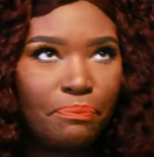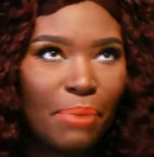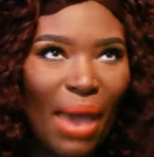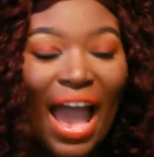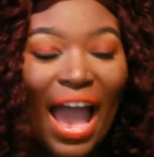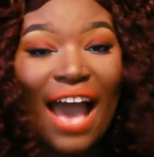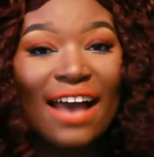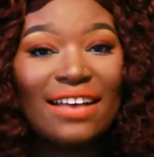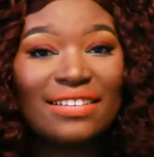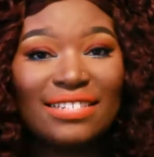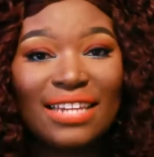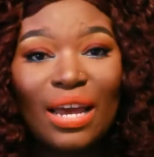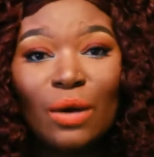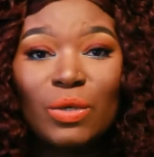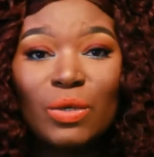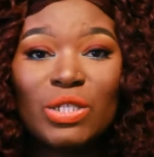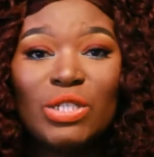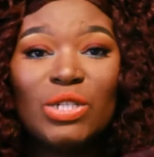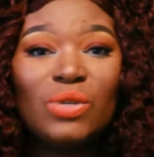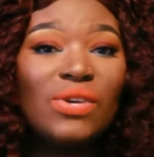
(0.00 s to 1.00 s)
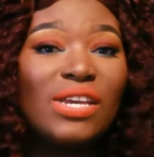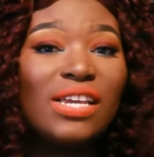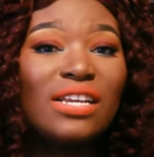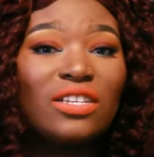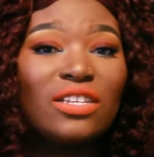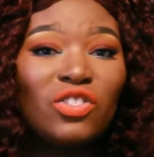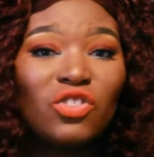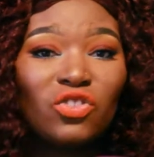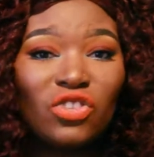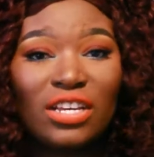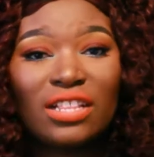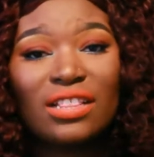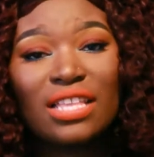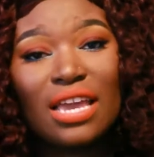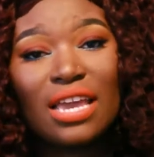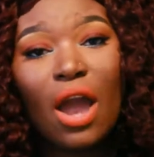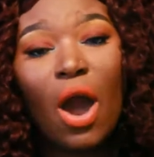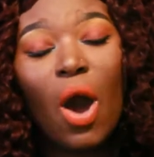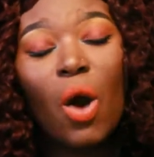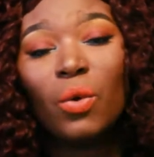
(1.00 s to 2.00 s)
past, I was doing
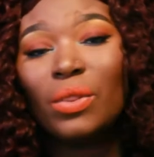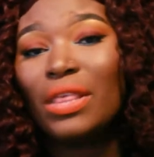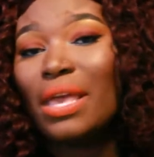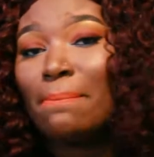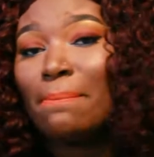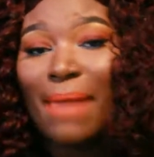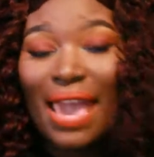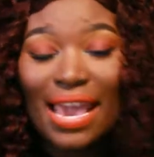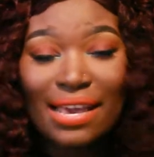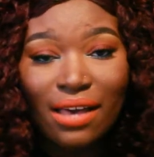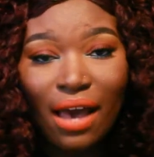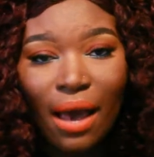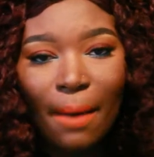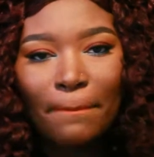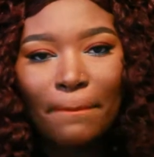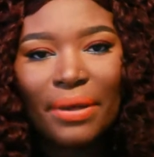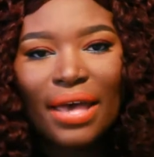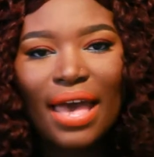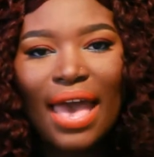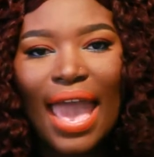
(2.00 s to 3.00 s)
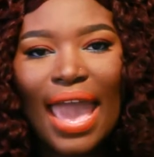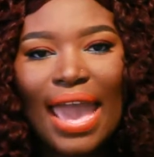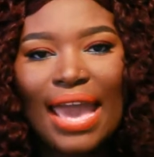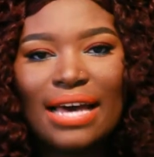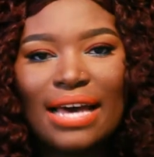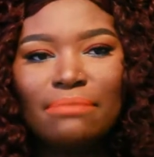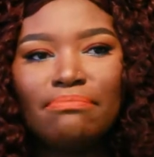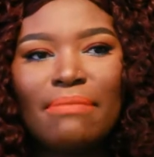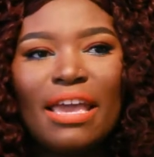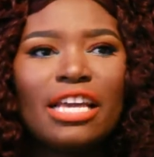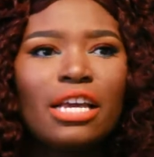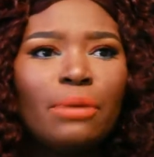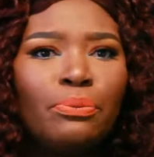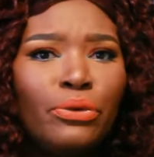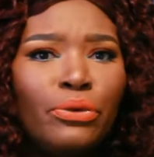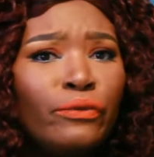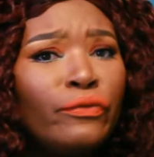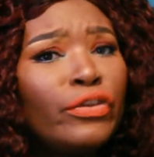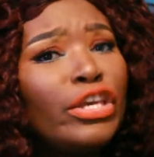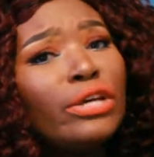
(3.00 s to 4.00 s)
strictly only makeup and
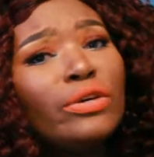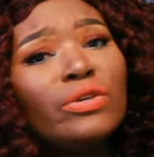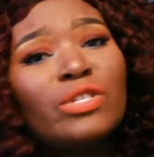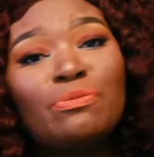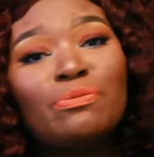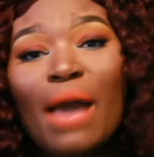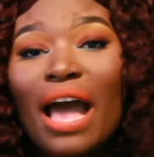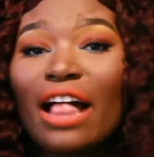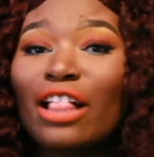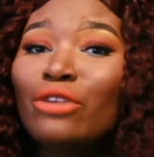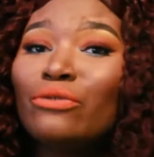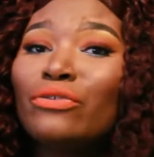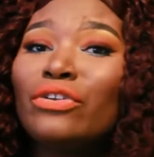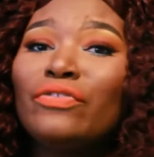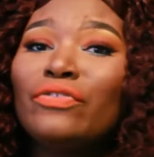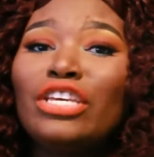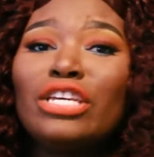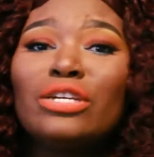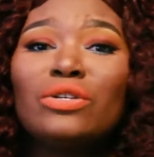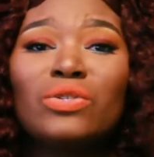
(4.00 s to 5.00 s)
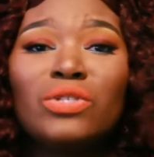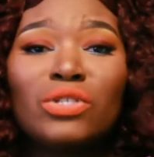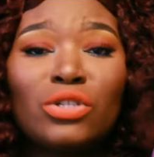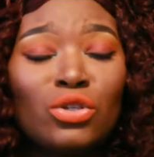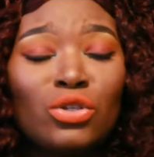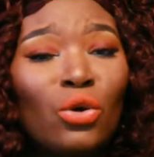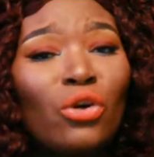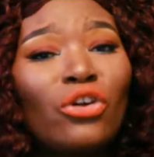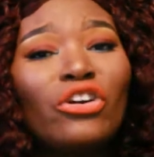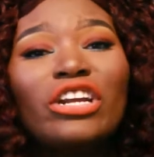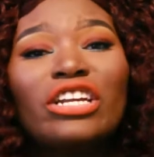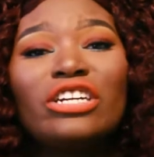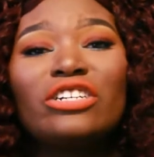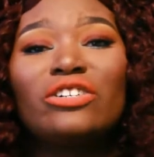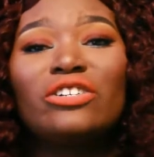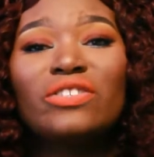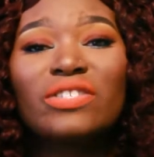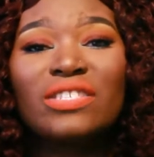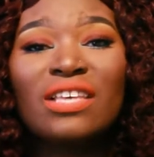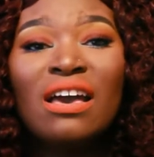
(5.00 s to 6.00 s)
makeup reviews, palette reviews,
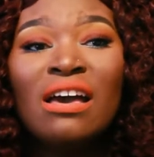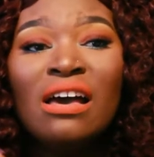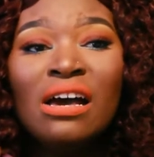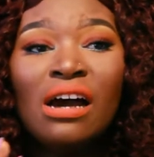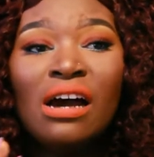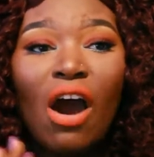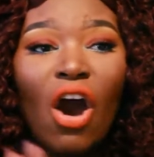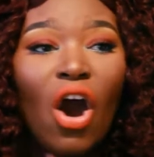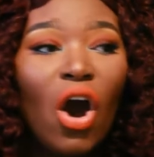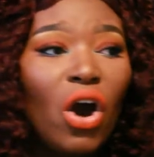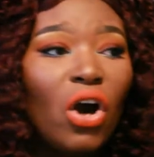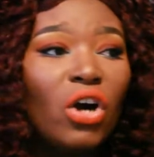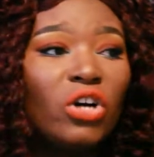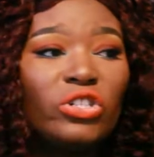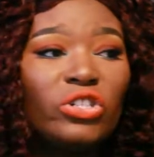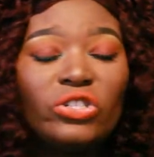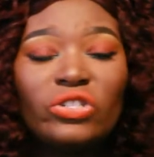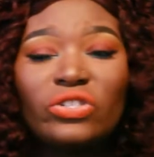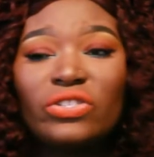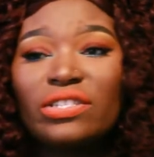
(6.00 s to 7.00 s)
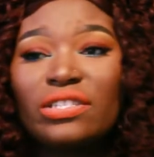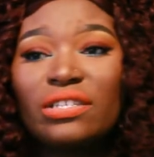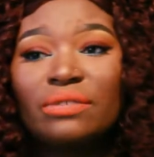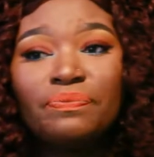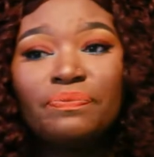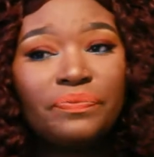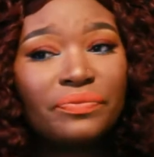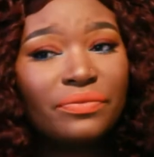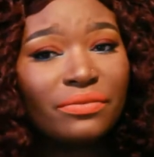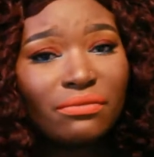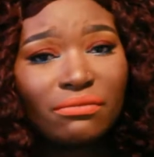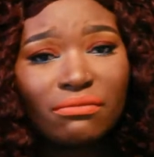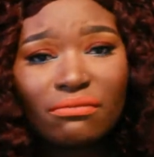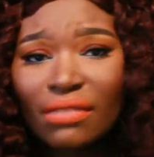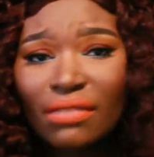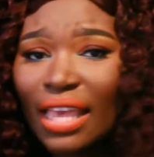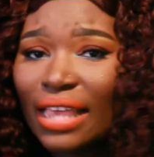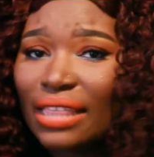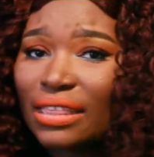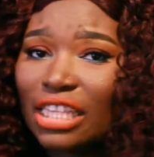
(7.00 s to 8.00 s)
tutorials, hauls,
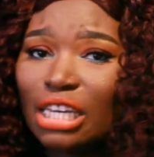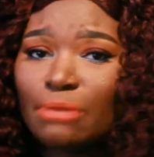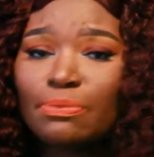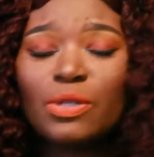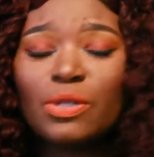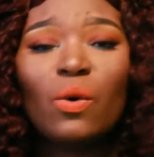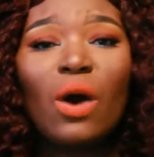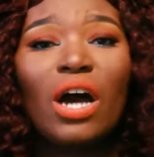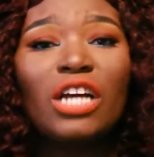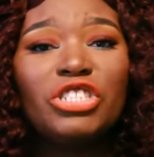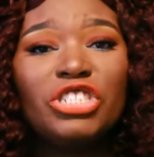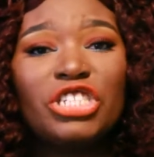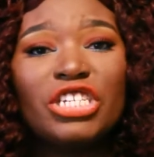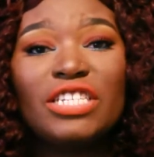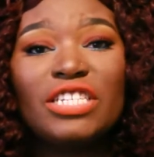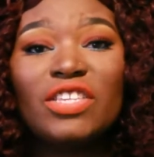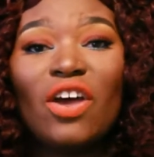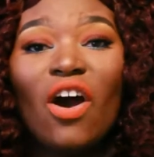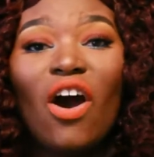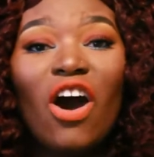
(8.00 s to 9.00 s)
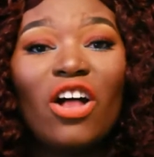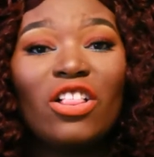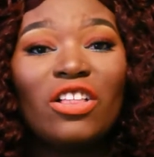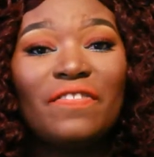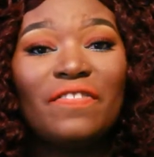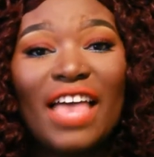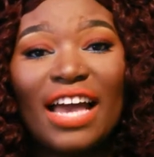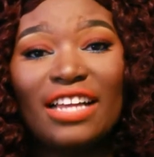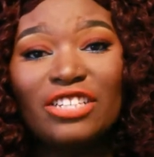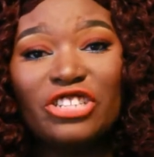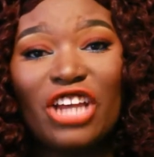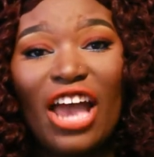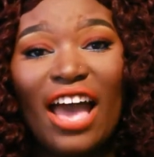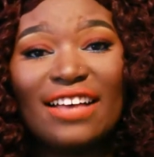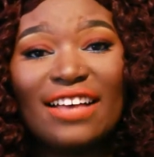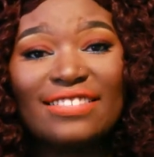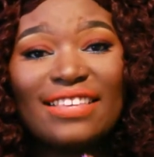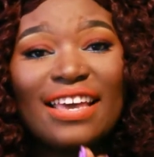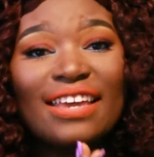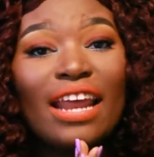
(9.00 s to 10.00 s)
lip swatches, all of that
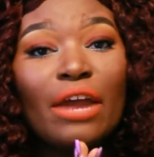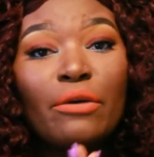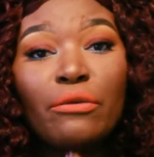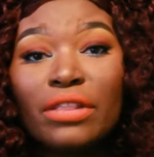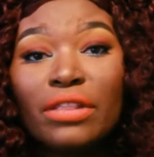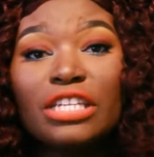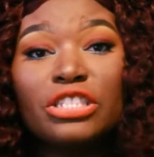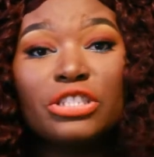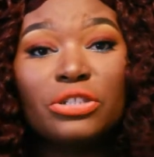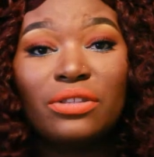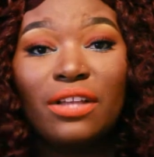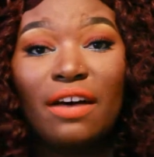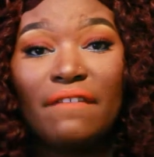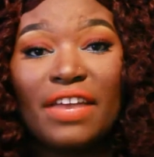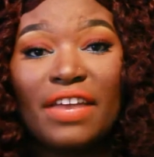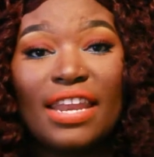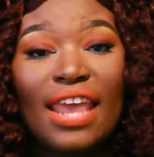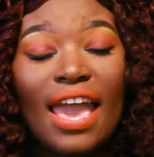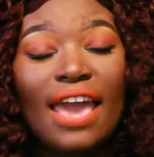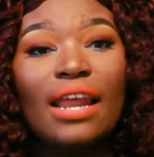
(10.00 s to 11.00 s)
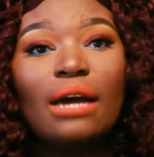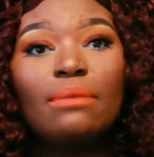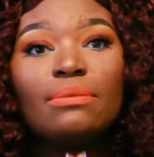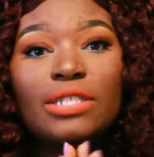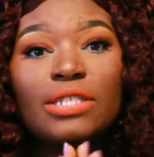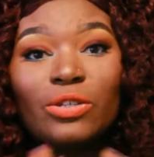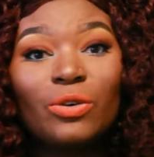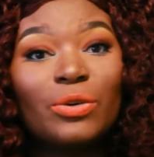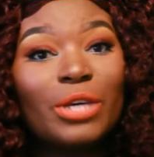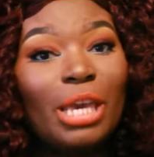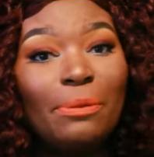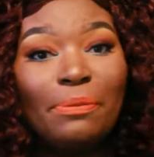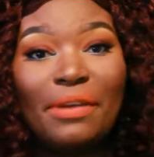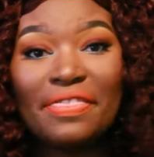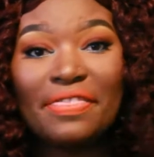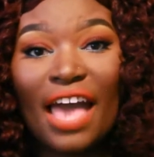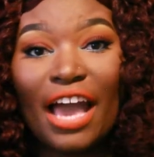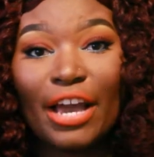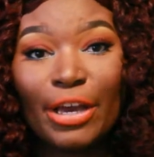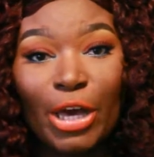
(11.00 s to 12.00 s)
jazz. And I really do love it, and I'm still
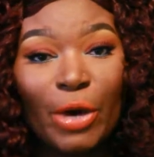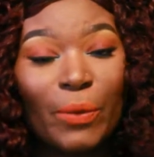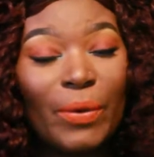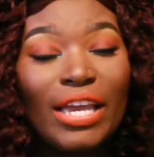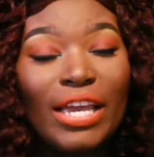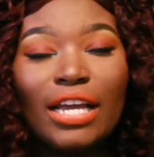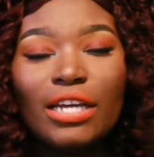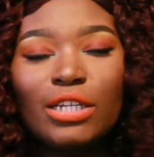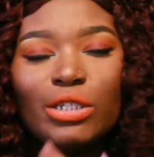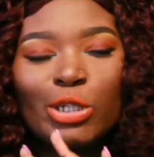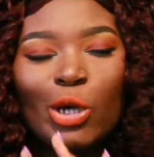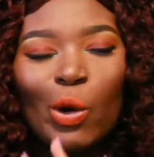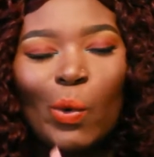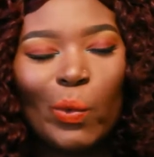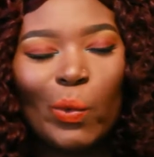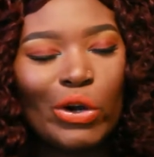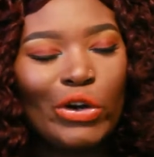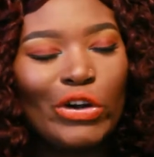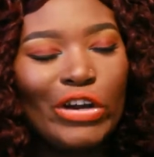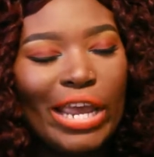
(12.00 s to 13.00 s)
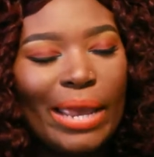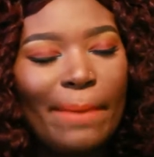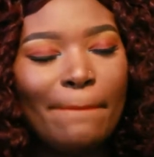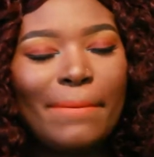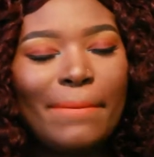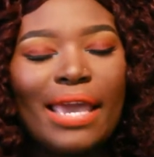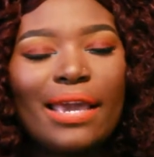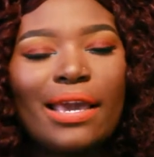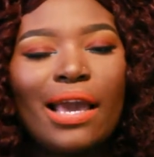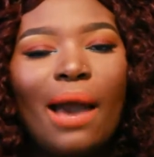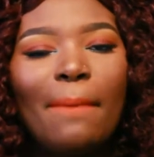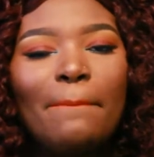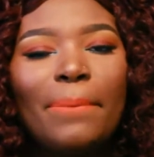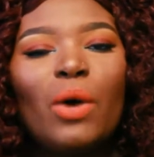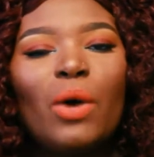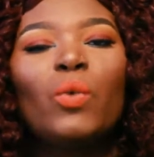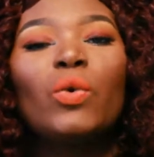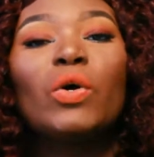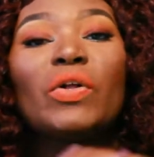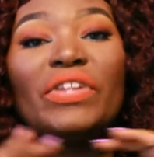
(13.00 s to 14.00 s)
keeping that going. Don't worry,
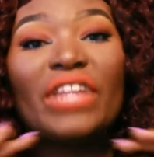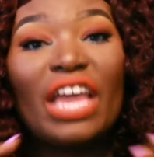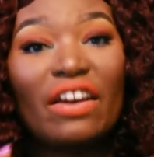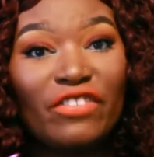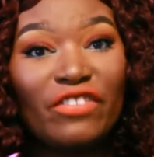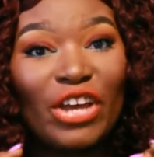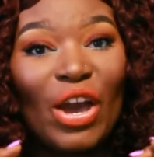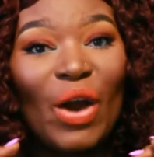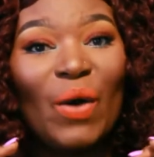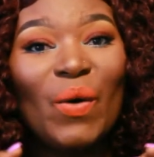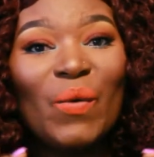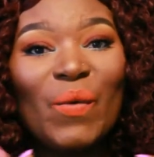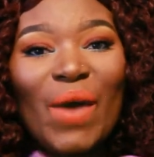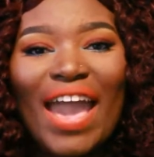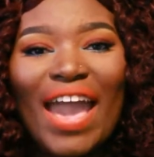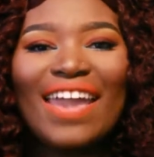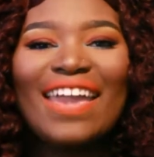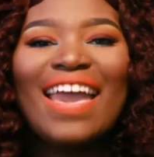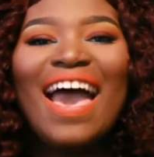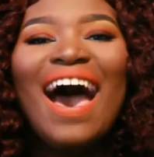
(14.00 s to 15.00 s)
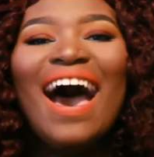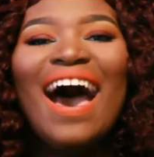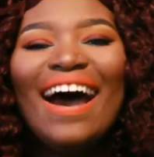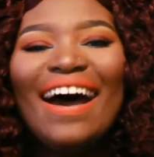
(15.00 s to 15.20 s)
makeup will never go away.